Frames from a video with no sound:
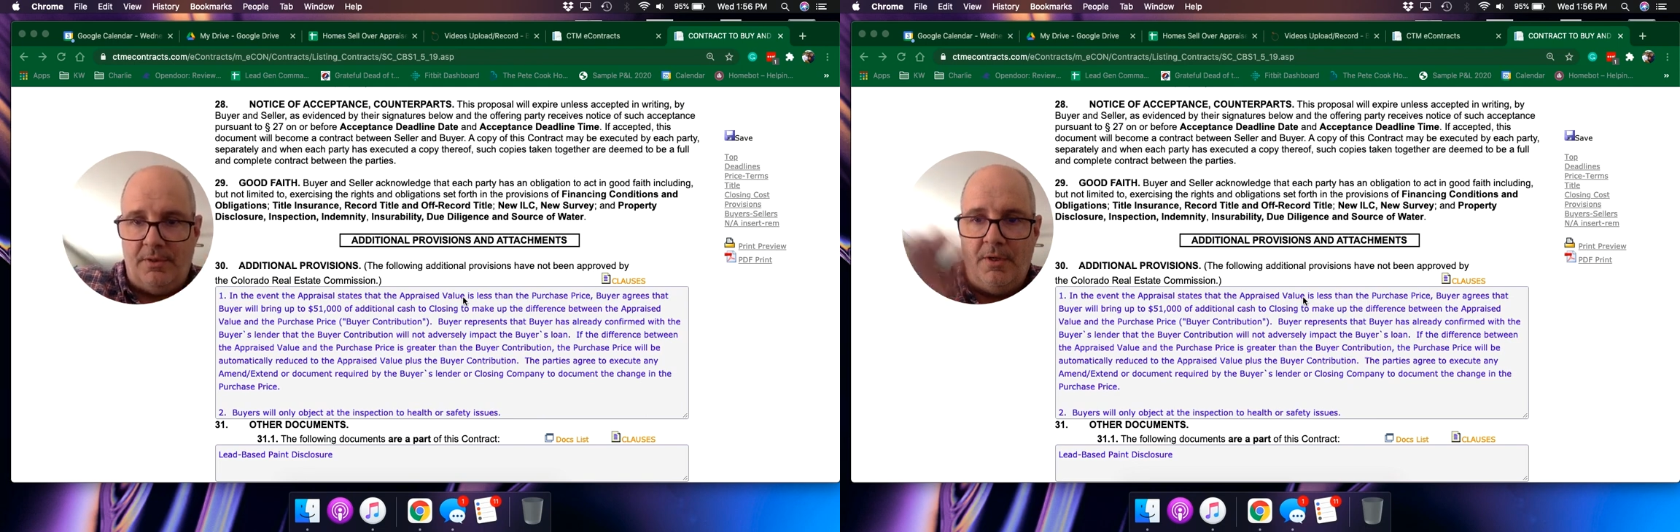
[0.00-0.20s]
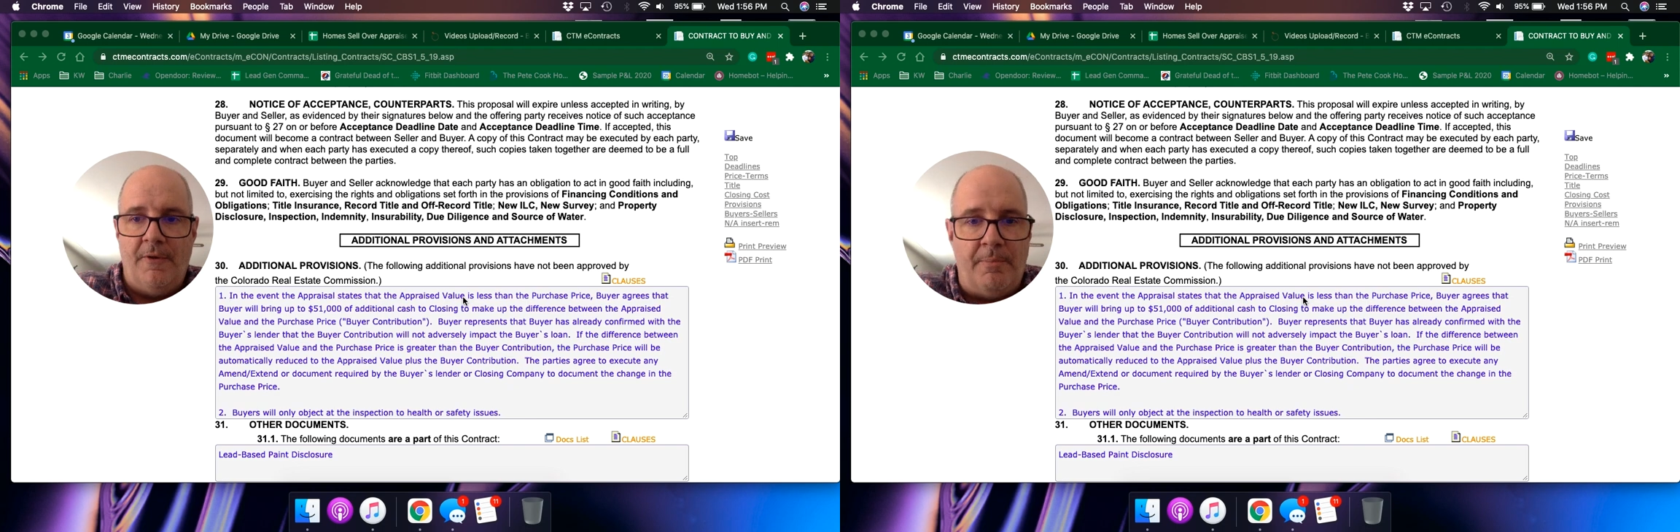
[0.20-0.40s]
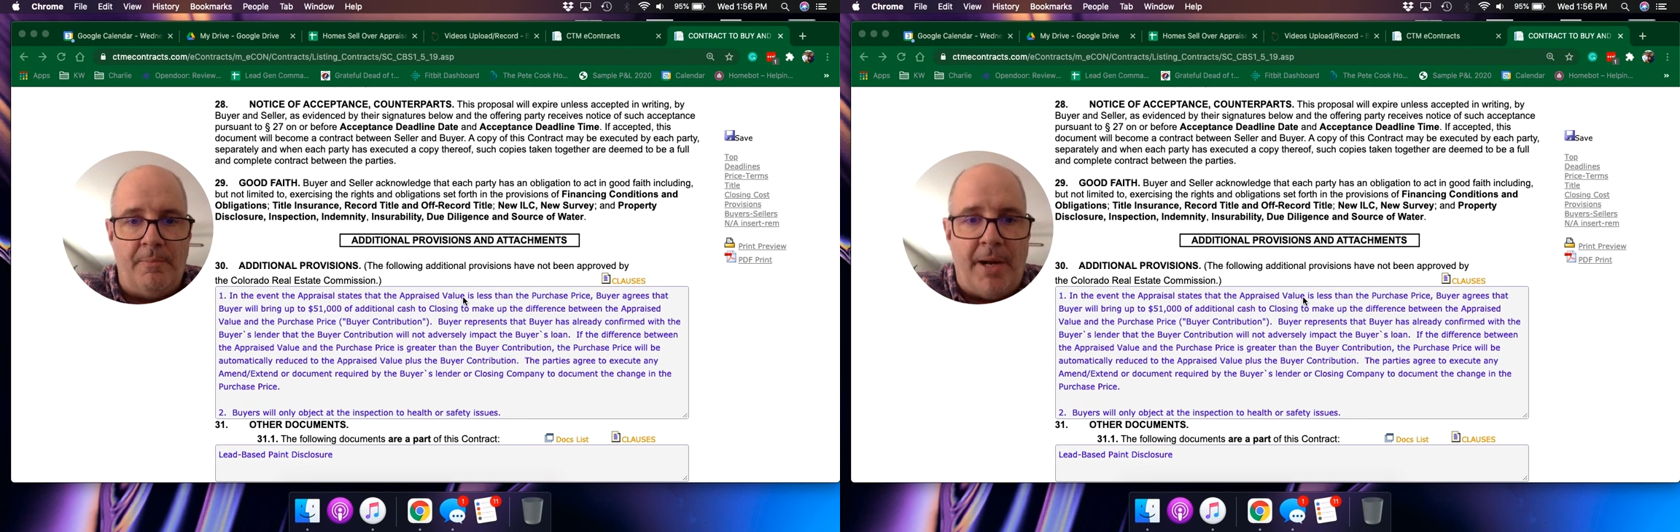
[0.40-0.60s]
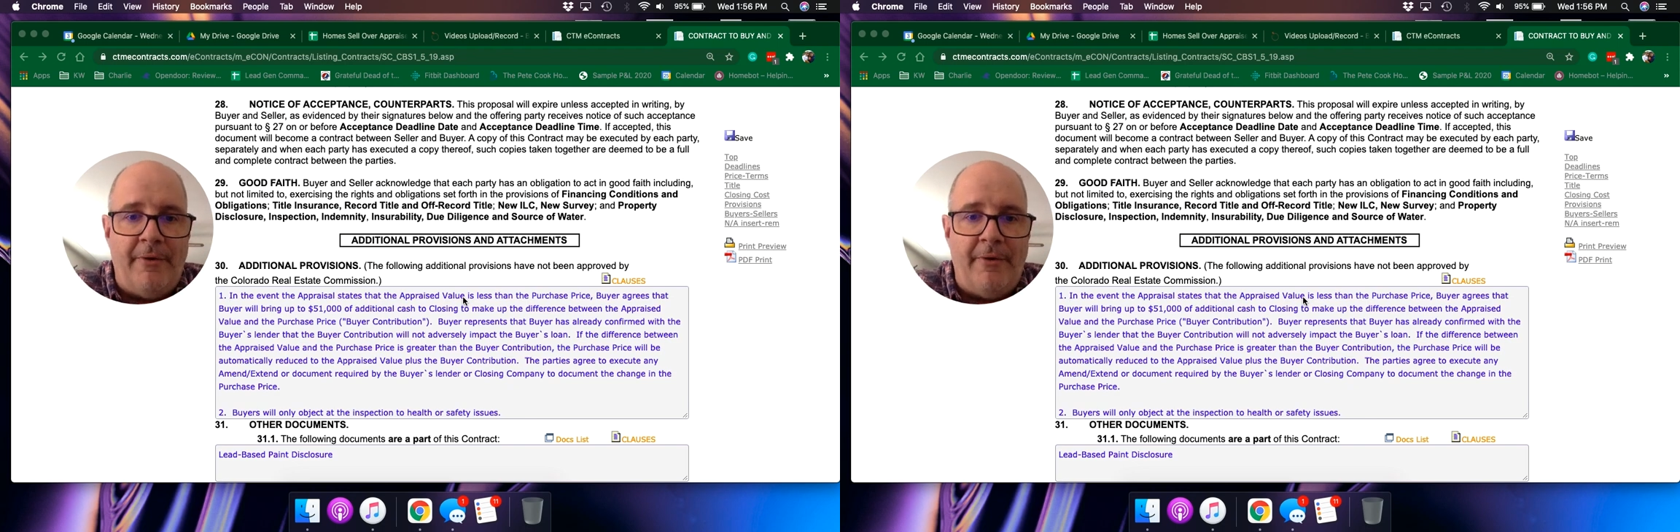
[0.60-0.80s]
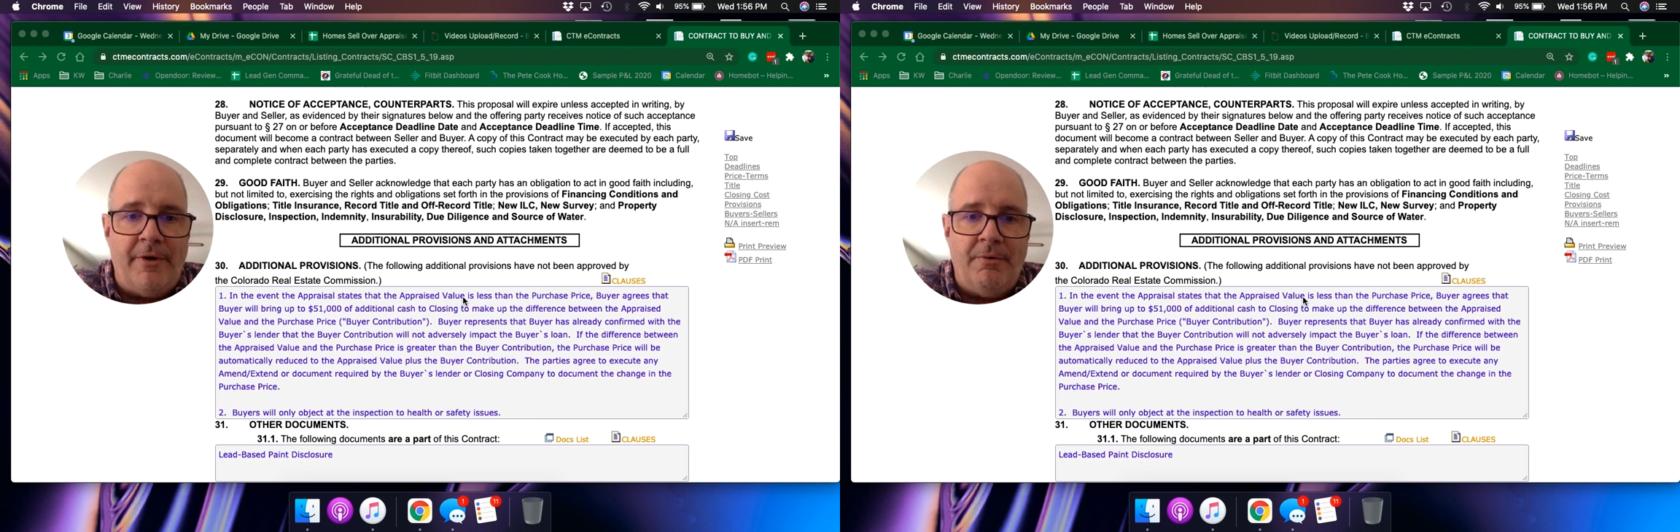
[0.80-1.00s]
the
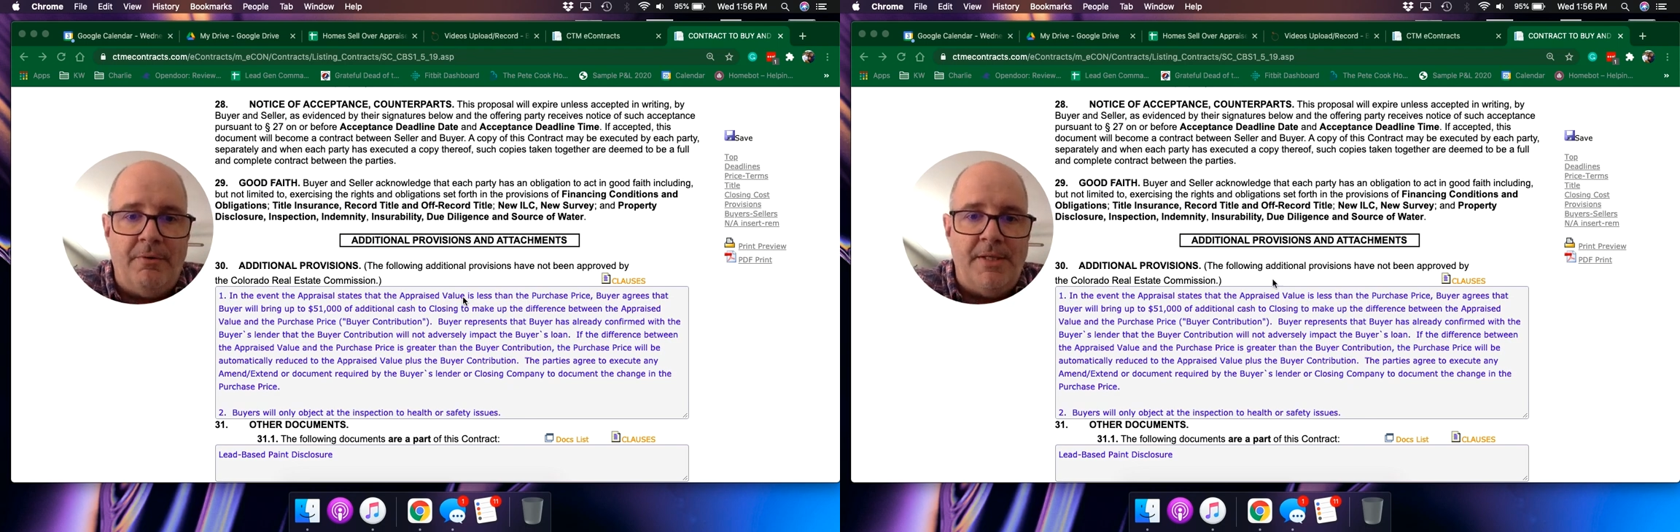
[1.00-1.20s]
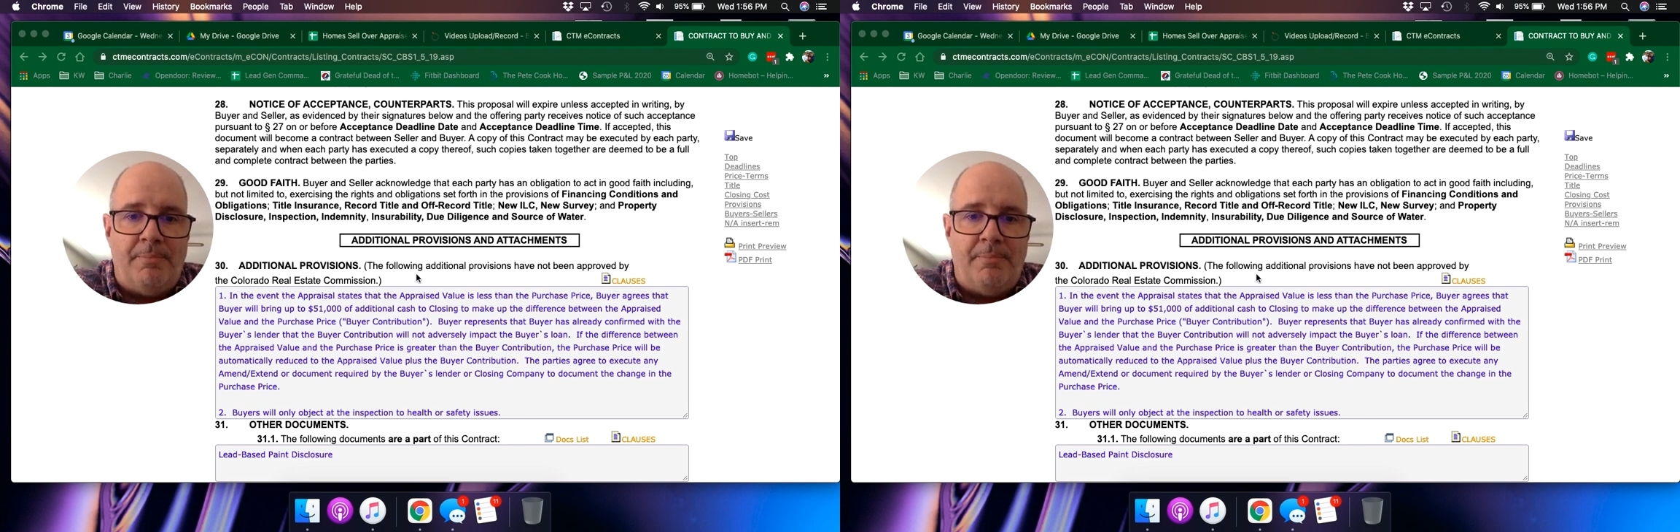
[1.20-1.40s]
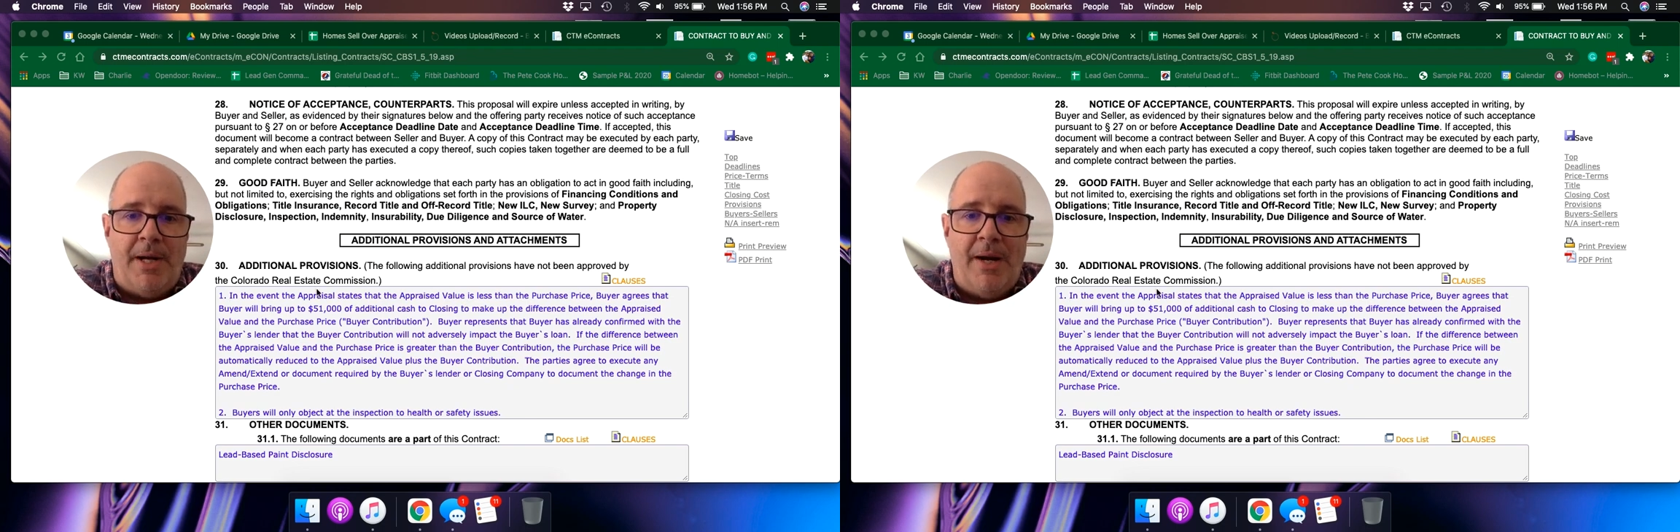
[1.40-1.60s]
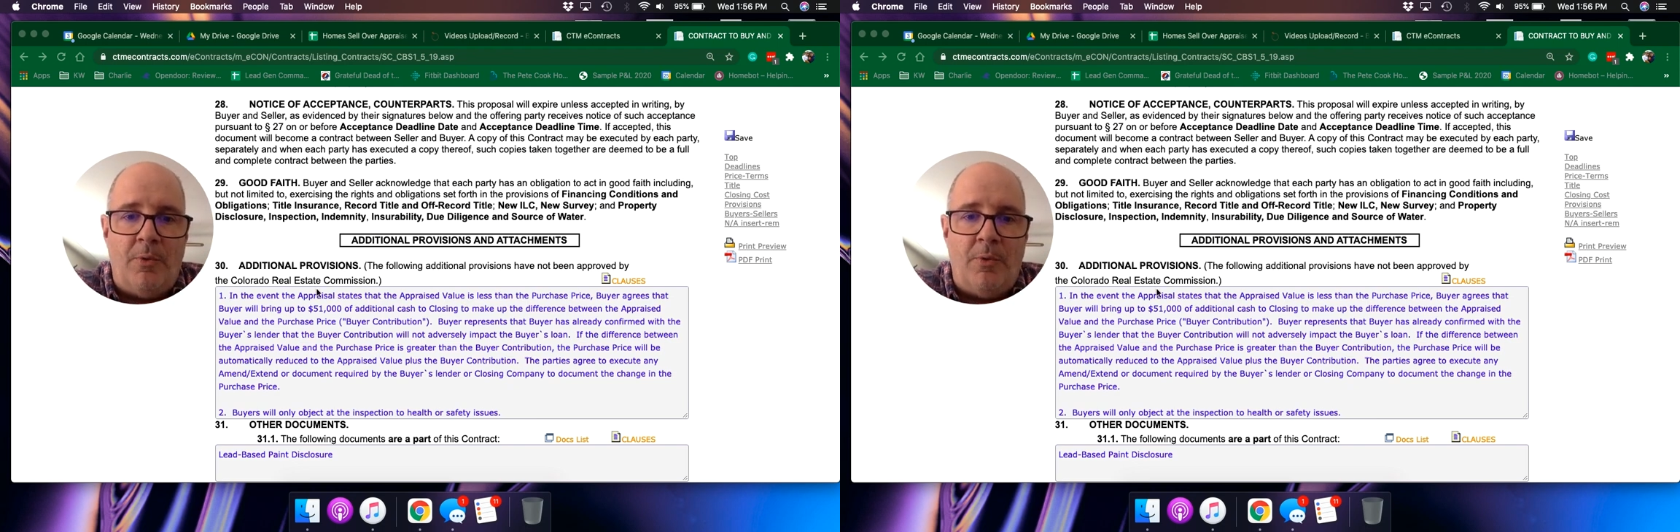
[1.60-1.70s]
buyer agrees that buyer